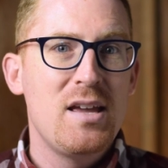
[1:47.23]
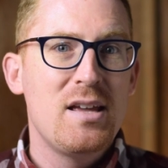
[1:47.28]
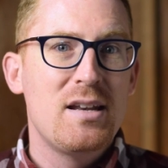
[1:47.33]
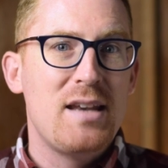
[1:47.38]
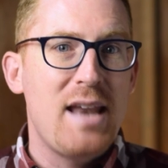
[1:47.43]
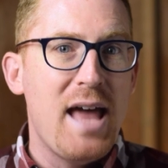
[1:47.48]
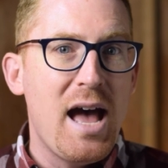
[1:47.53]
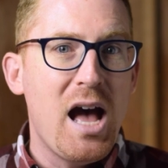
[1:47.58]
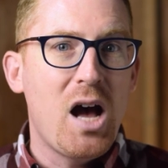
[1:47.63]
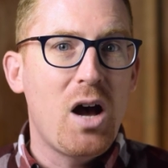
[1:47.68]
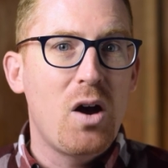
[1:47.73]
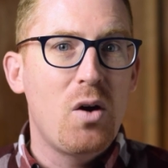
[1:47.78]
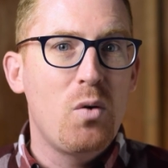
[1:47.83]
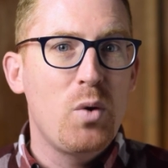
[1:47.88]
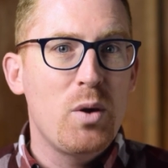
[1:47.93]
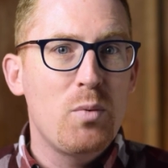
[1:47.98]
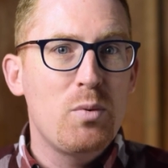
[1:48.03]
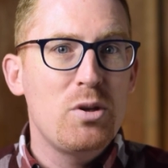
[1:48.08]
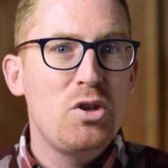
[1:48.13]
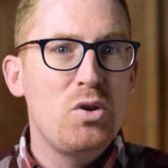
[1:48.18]
Now
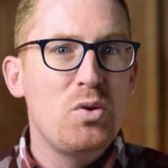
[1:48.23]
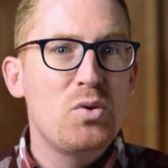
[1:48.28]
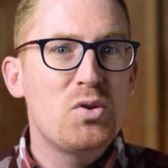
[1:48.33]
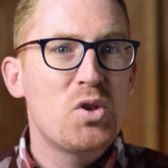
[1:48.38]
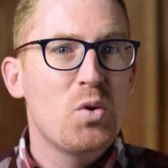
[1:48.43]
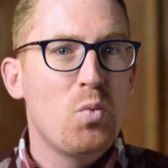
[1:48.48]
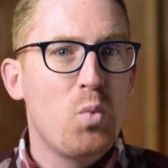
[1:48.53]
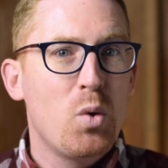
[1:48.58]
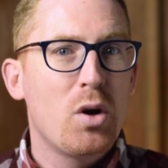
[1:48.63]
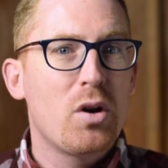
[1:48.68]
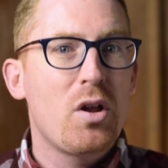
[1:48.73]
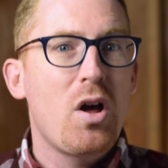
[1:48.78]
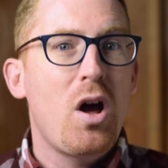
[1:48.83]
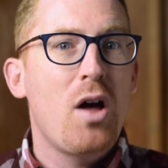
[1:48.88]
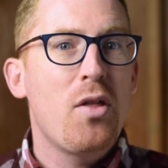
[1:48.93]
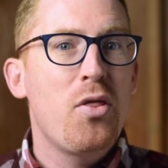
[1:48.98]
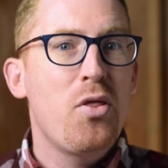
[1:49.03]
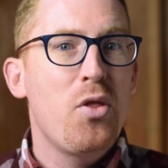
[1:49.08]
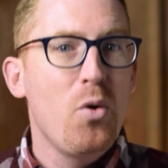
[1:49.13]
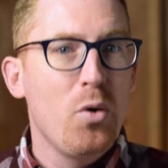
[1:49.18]
we would use the word
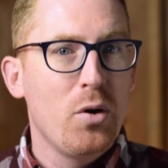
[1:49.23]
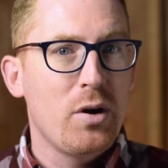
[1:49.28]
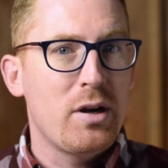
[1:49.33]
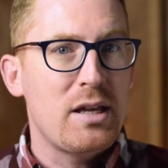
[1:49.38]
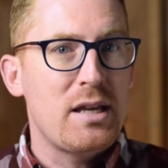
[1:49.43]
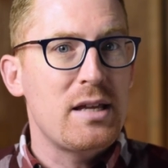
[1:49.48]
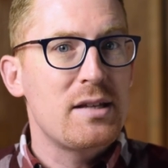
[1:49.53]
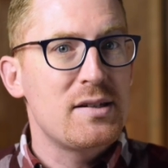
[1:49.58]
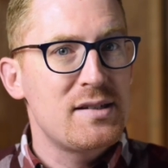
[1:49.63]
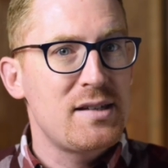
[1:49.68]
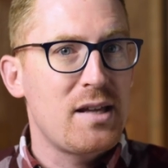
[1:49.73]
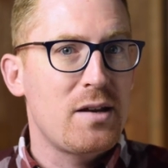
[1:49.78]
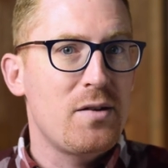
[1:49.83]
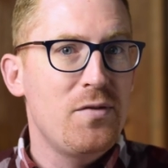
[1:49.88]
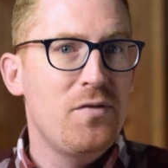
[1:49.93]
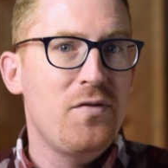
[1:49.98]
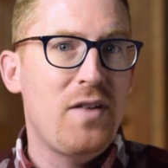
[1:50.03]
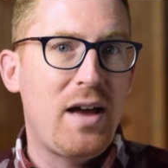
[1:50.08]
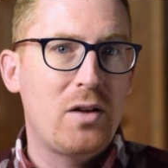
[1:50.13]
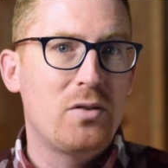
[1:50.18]
authority instead
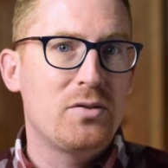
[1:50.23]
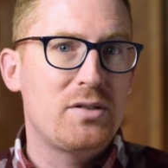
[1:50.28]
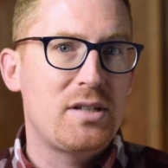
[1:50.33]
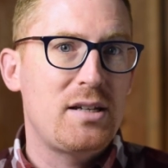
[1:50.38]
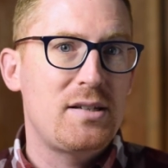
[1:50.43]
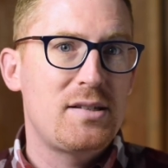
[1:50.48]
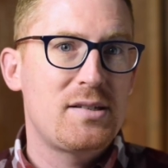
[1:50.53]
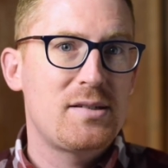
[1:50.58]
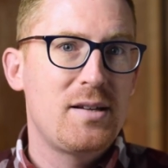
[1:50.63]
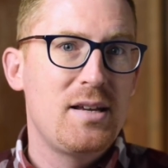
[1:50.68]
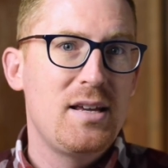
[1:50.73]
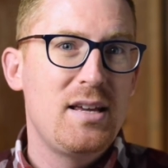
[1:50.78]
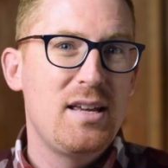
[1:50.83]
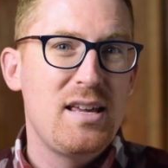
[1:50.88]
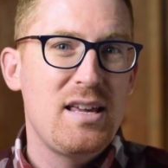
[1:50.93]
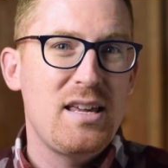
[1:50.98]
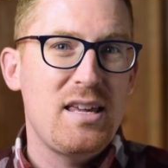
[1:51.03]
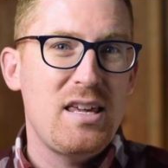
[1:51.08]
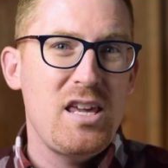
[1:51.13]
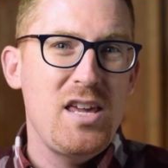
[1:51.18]
of faculties.
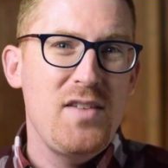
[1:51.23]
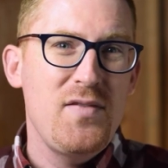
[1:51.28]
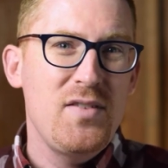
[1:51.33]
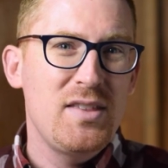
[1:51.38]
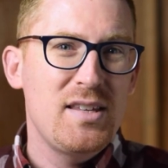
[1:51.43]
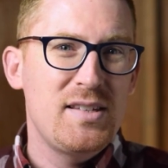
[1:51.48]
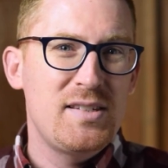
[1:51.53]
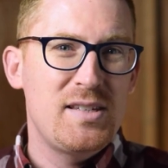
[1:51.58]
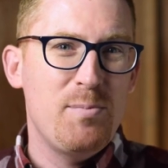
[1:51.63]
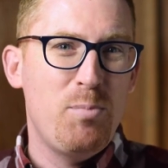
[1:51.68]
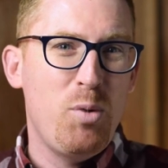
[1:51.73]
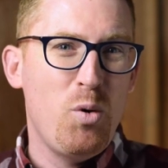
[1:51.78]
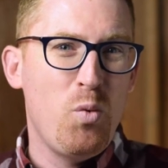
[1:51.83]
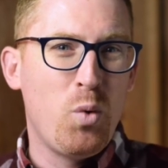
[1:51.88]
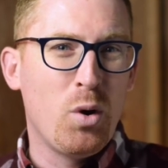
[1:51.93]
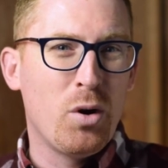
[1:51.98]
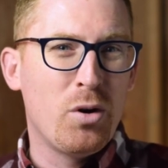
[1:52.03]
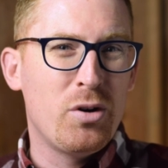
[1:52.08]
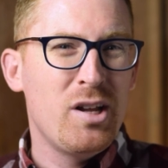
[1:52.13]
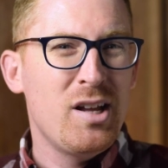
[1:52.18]
Even the simple
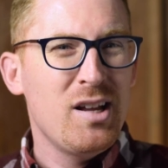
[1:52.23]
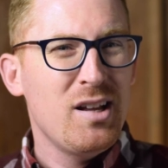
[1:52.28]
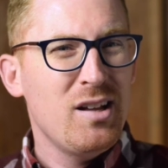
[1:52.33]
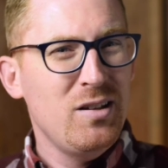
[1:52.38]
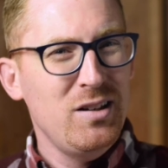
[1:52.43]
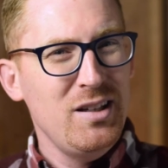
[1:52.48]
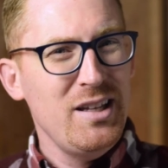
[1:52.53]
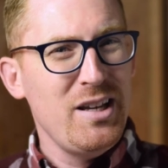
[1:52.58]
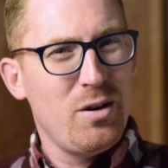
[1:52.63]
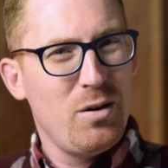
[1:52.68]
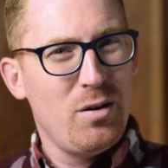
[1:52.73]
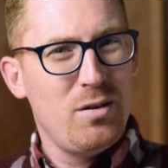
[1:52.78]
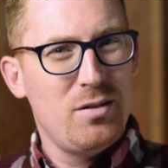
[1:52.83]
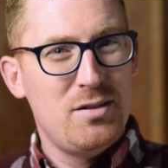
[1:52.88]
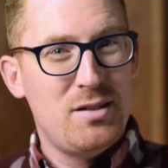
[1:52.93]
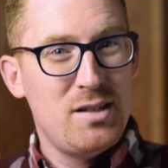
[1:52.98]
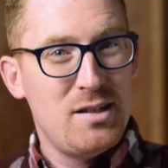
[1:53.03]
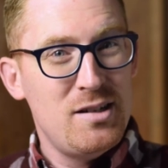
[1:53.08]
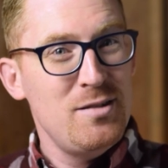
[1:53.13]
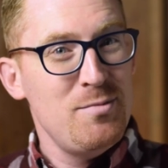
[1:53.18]
word clear
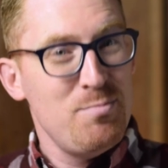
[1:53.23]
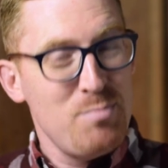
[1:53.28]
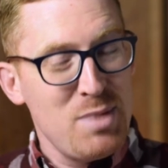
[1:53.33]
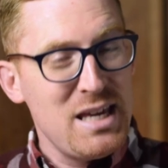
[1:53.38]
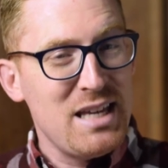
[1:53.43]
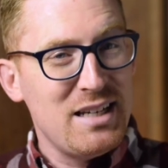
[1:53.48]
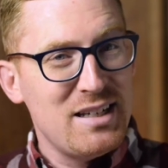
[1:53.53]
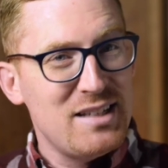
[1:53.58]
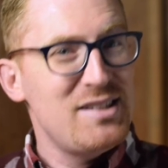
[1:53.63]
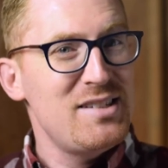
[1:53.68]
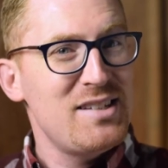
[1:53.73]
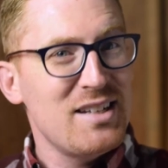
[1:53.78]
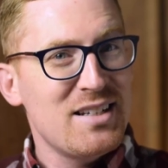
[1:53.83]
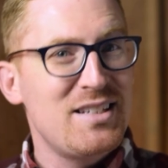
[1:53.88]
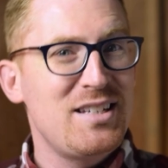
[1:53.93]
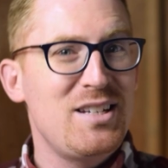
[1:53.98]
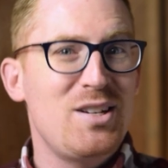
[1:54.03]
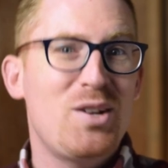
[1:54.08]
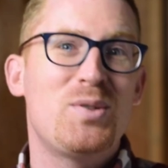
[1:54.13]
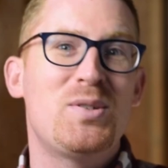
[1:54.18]
didn't mean in
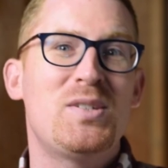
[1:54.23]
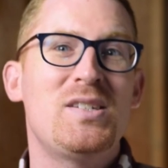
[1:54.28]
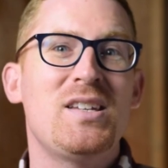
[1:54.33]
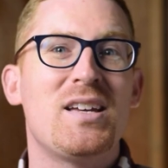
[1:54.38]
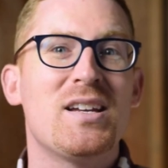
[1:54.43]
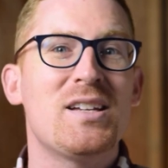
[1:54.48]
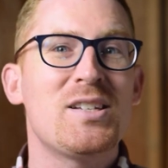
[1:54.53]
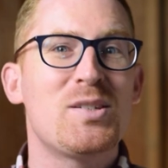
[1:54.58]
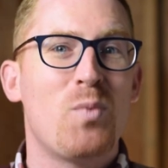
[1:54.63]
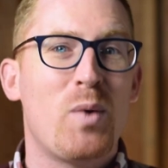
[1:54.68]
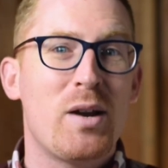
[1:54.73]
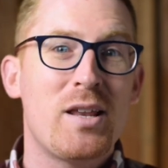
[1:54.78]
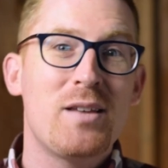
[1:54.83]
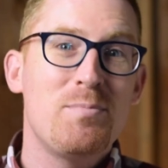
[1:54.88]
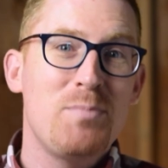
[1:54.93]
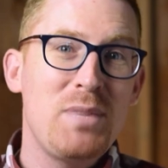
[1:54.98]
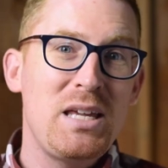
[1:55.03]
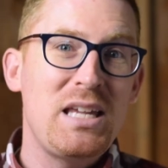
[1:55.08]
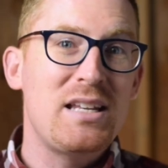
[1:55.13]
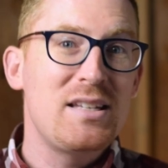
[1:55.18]
1606 what it
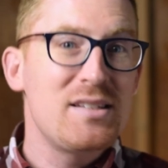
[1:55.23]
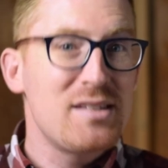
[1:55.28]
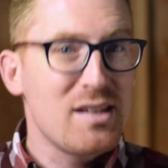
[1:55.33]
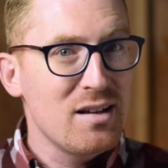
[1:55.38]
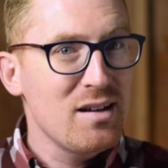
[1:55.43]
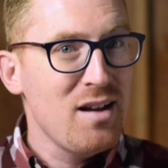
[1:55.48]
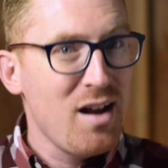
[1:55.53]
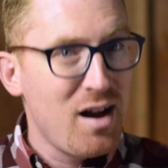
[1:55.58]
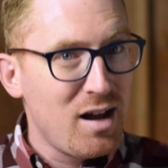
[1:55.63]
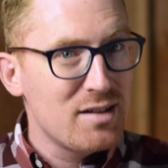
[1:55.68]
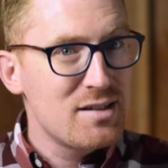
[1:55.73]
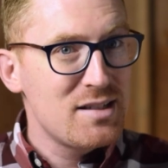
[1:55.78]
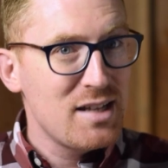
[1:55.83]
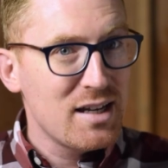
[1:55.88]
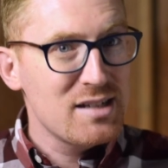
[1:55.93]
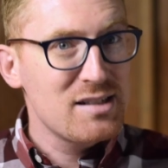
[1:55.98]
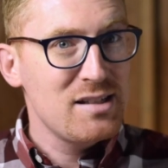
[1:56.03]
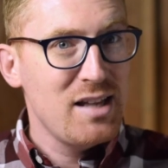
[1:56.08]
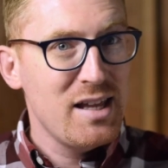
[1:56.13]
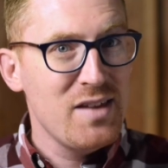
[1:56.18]
means in a
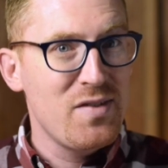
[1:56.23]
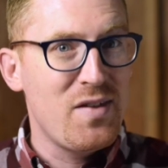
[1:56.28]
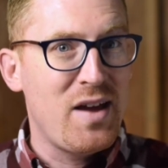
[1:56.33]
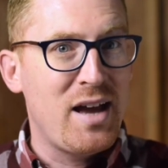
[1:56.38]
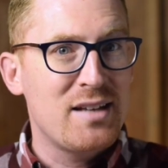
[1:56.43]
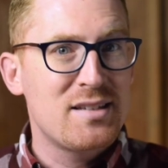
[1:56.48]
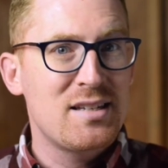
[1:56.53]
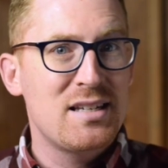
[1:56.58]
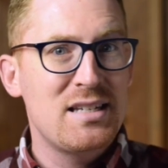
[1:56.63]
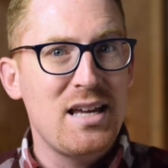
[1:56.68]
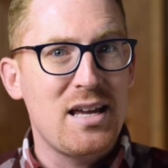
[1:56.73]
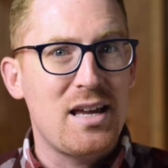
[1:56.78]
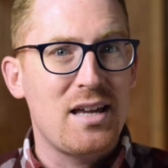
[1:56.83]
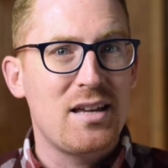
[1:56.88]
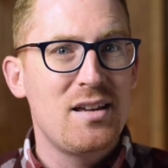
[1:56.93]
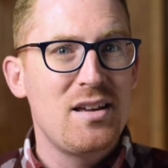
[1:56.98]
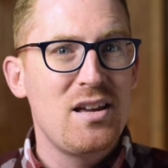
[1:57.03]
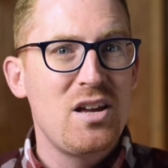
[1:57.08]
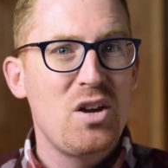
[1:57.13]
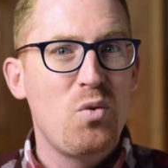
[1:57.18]
context like that
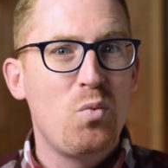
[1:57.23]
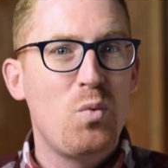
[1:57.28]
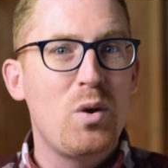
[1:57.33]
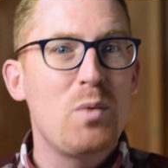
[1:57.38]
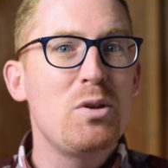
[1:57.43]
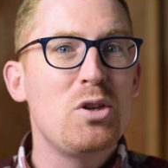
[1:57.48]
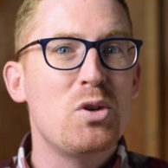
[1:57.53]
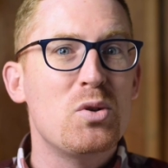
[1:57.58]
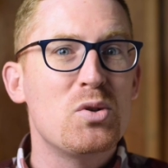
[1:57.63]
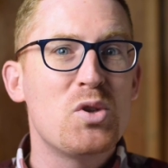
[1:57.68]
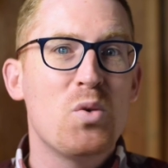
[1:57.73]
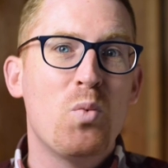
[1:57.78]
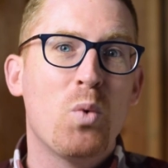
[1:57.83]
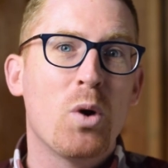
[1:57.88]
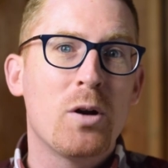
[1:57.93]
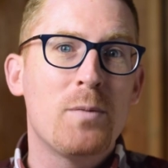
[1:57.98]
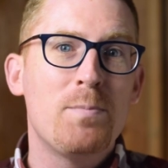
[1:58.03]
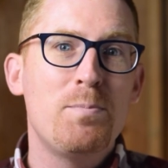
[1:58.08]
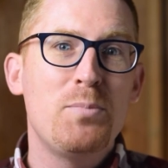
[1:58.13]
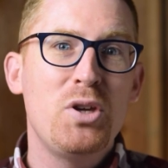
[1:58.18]
today. We would use the
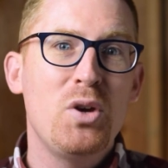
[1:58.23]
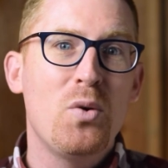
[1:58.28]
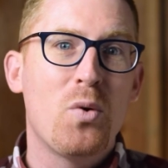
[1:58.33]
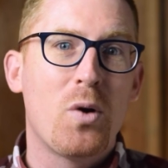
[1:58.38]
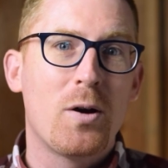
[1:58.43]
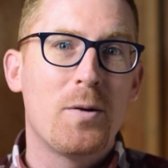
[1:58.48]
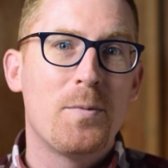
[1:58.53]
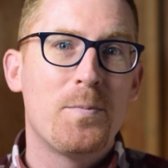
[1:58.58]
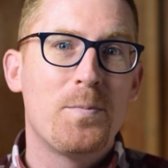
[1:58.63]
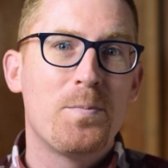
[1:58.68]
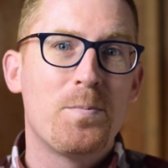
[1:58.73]
word pure.